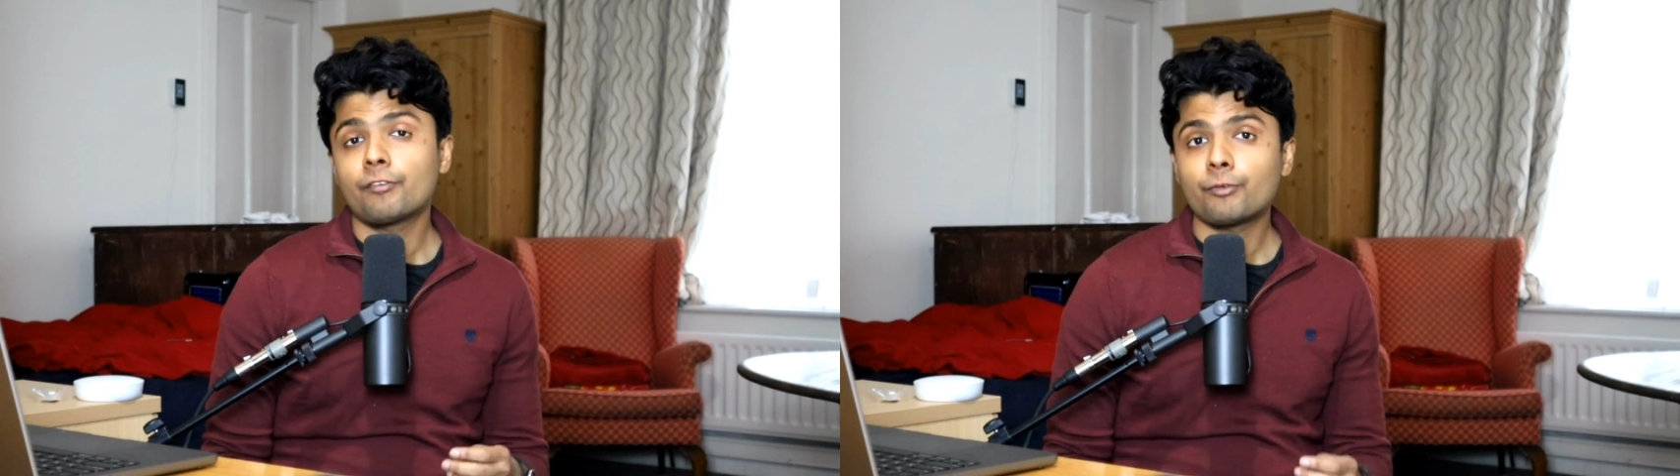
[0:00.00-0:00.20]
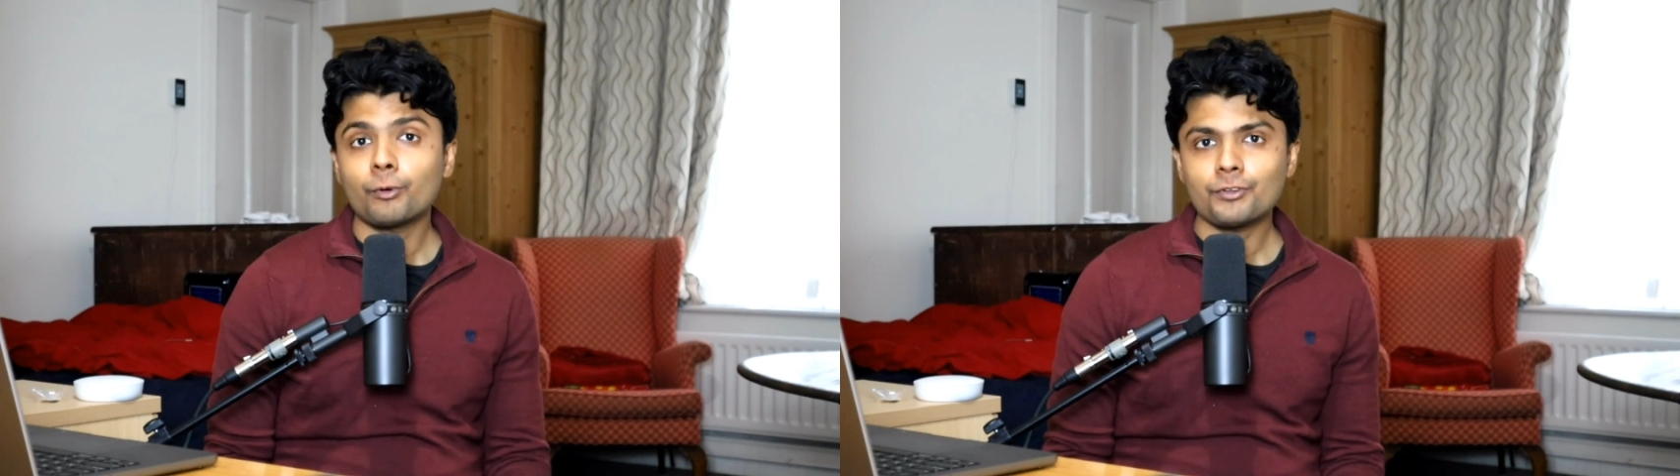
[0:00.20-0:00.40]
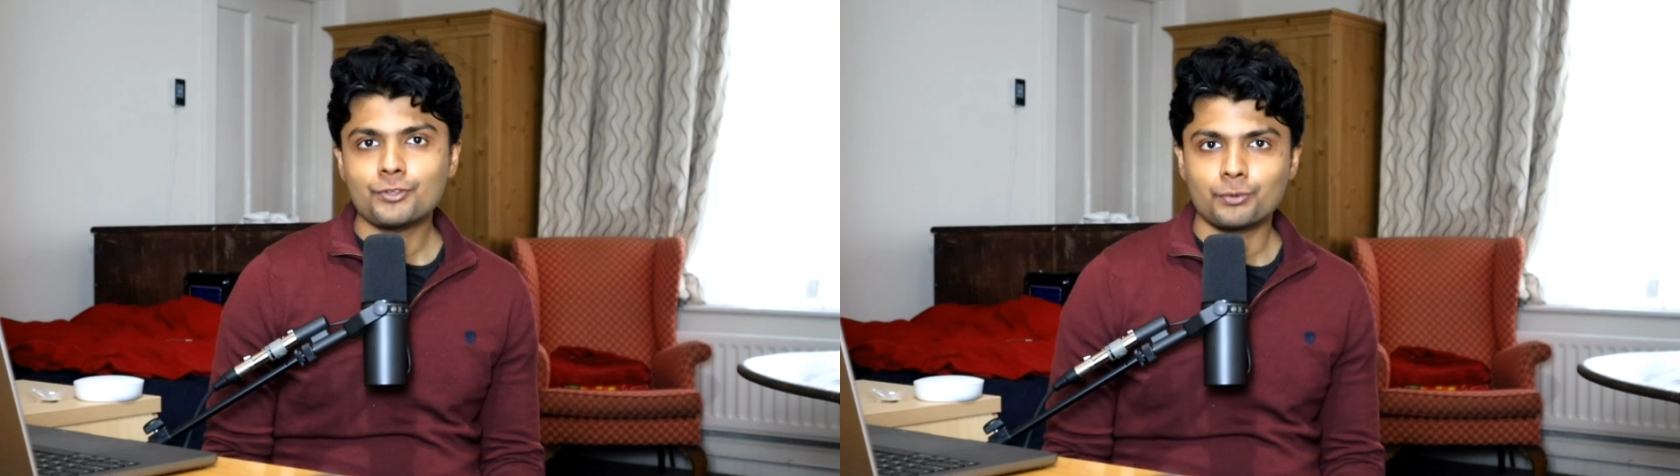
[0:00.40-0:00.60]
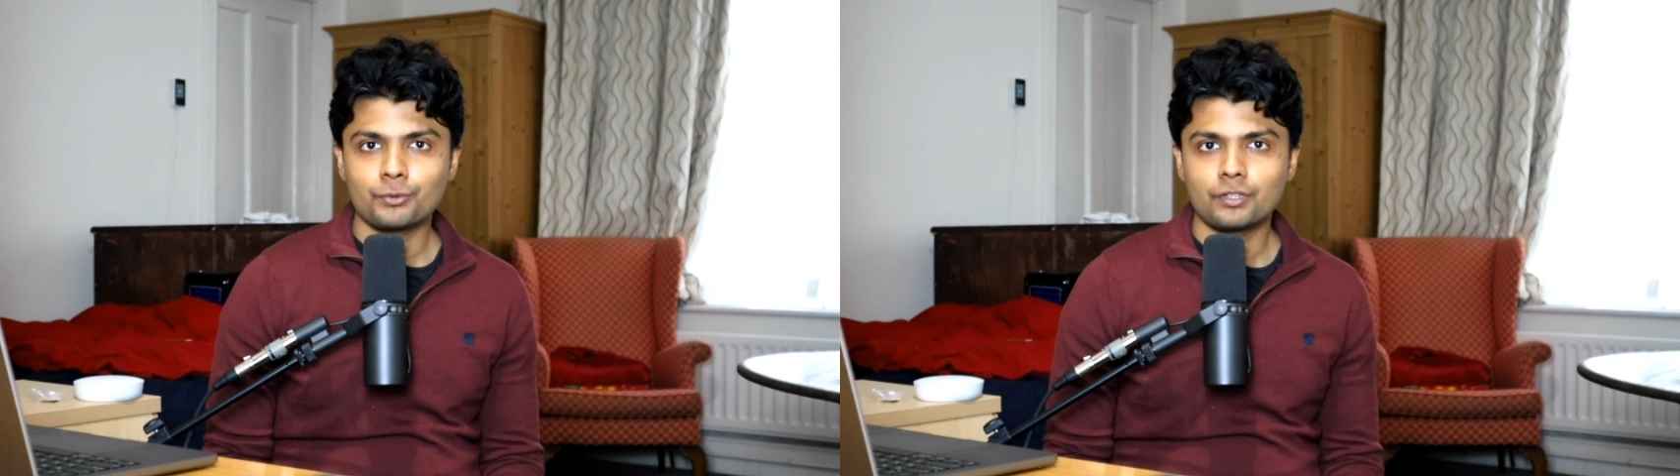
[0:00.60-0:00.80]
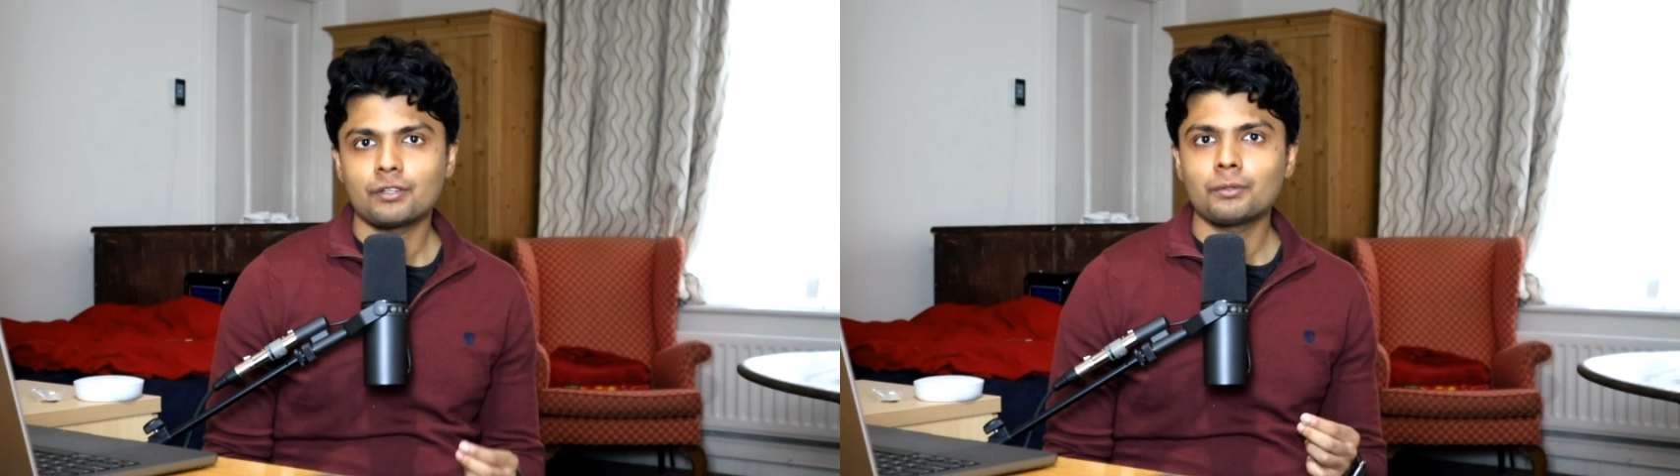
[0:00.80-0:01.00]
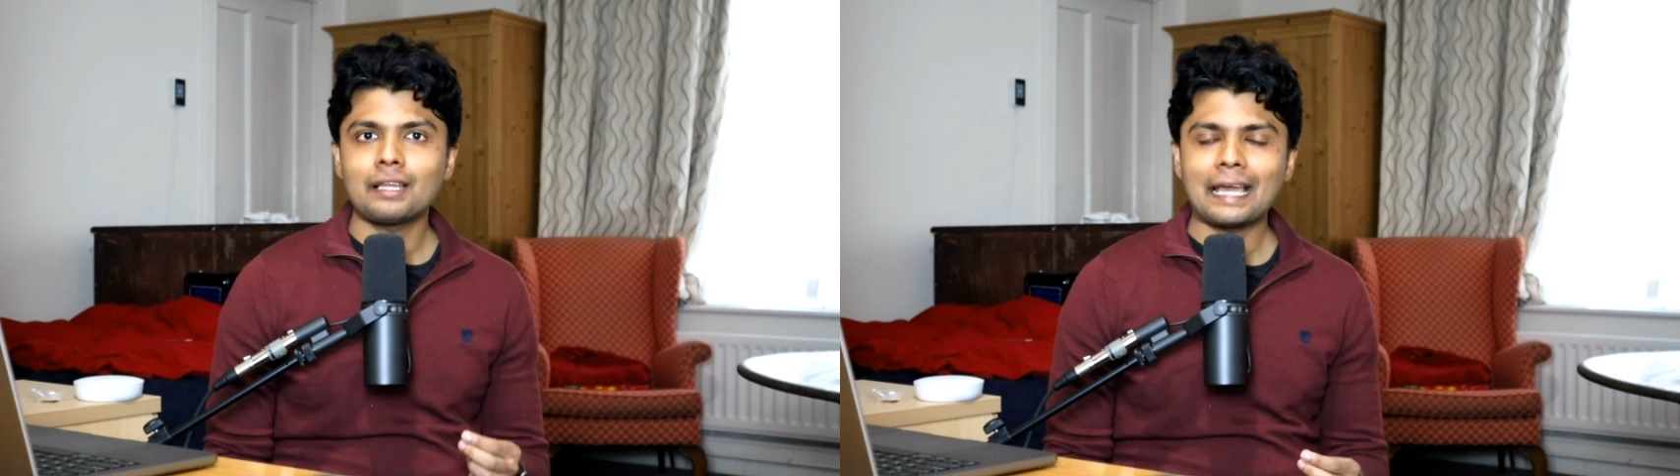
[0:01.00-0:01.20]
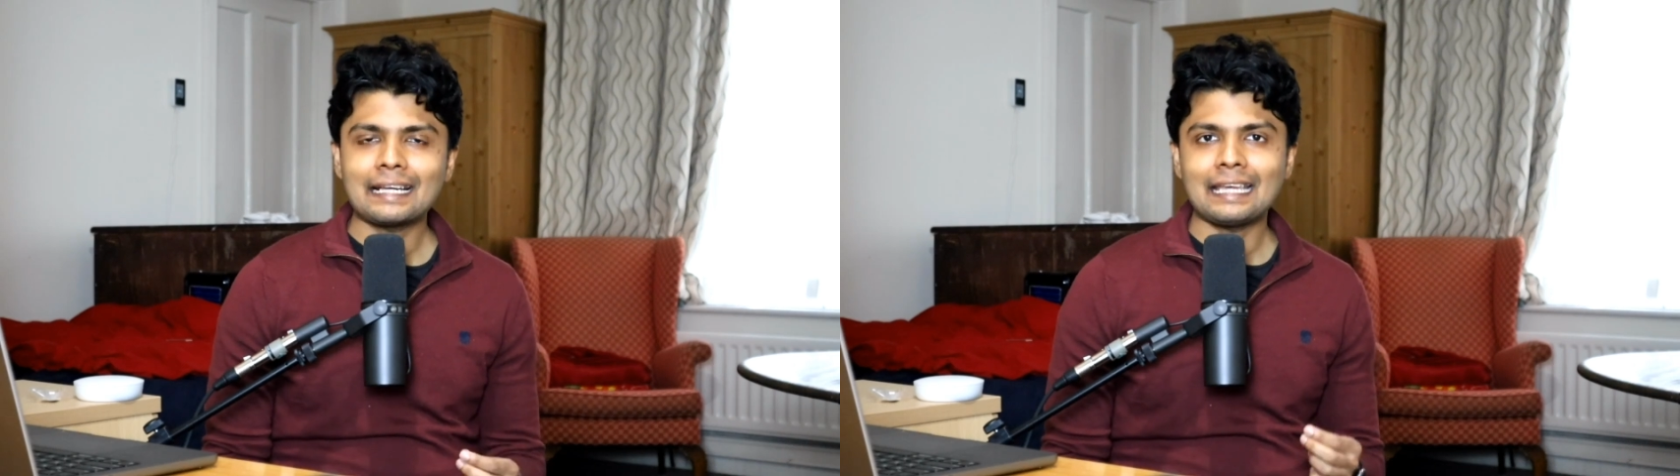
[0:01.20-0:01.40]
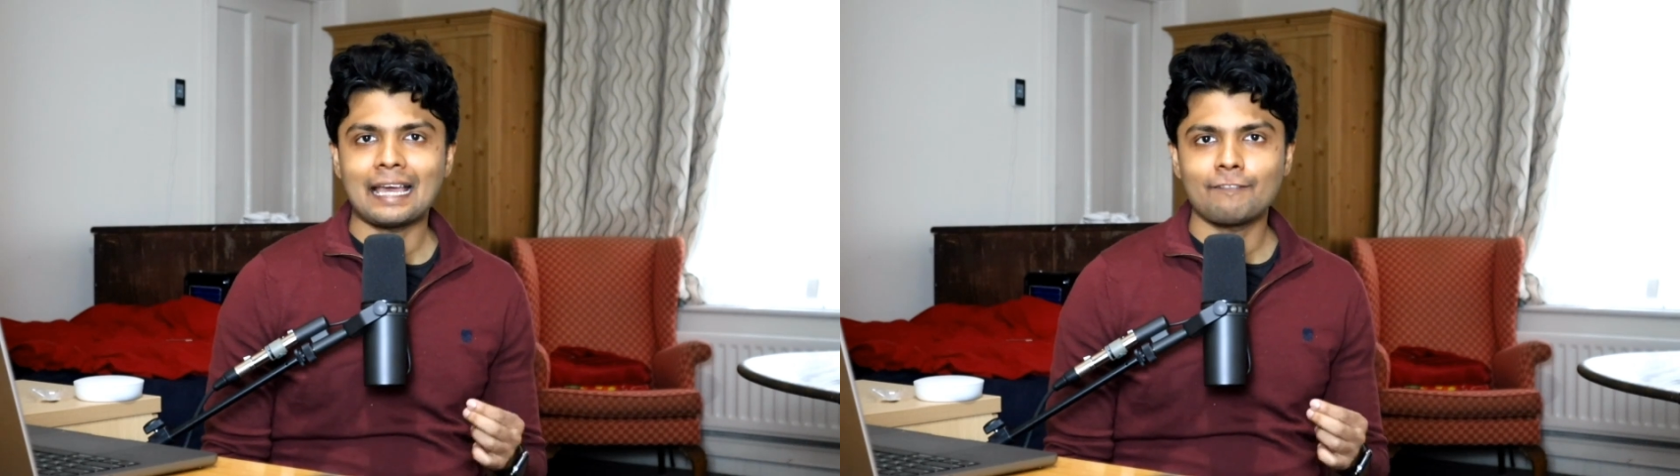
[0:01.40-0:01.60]
you are a student, you likely
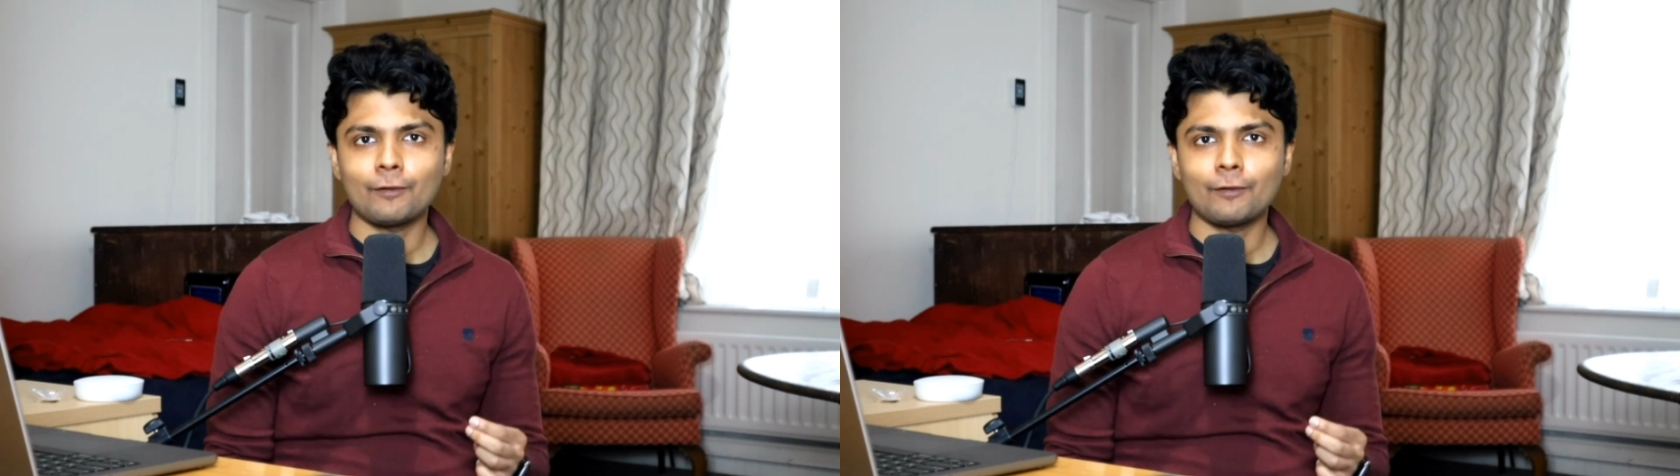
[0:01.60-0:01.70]
have a